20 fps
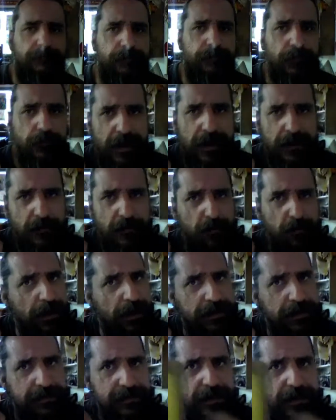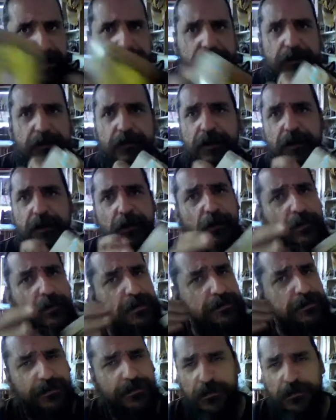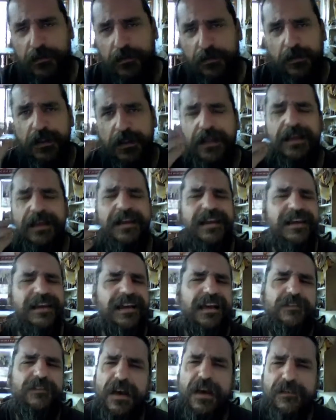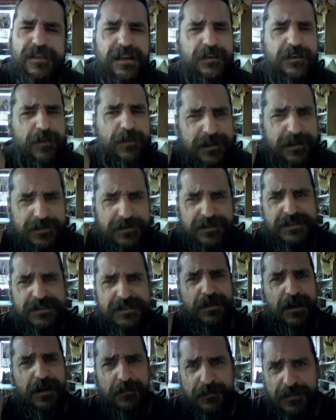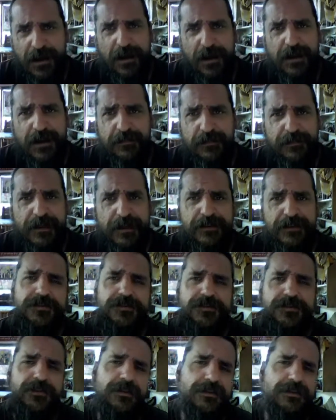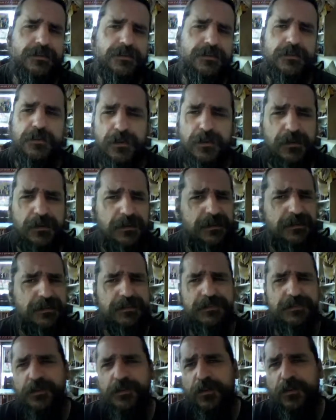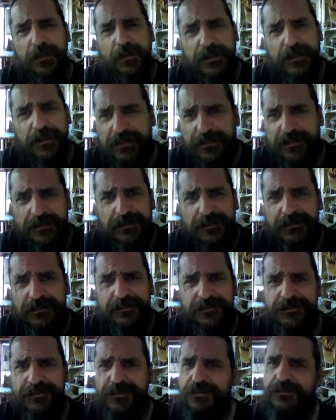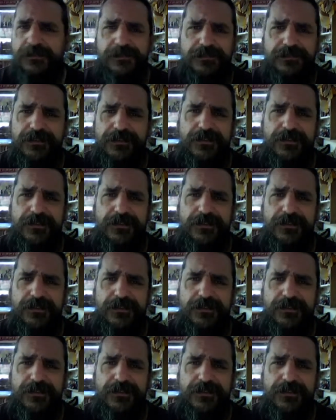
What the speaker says: the Rider White deck, and you can go into Google. If you have any questions about what I'm talking about, just go into Google and Google it. Don't